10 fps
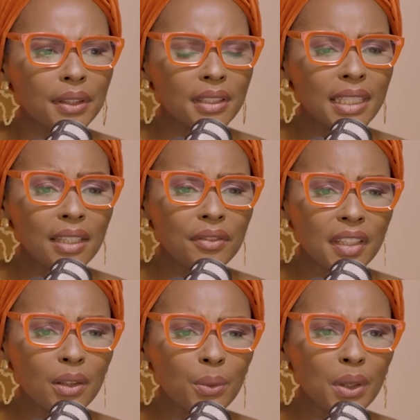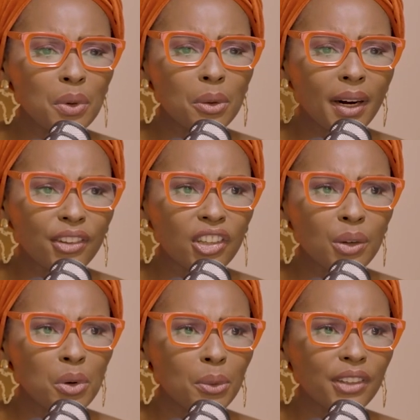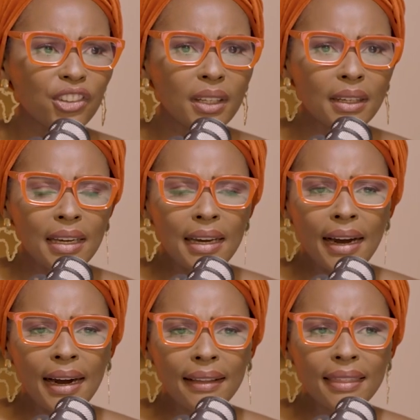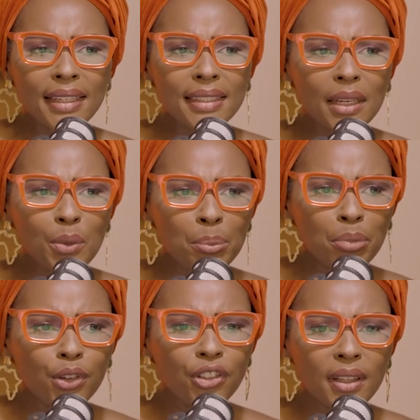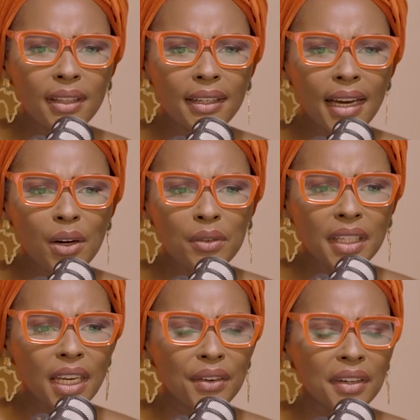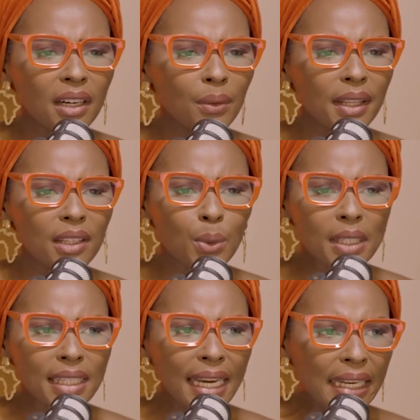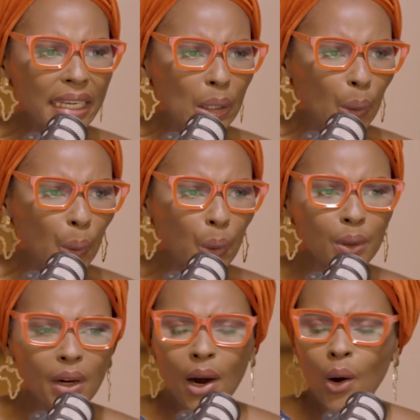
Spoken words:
TV when we were watching things that were pushing that kind of a career, whether it was LA Law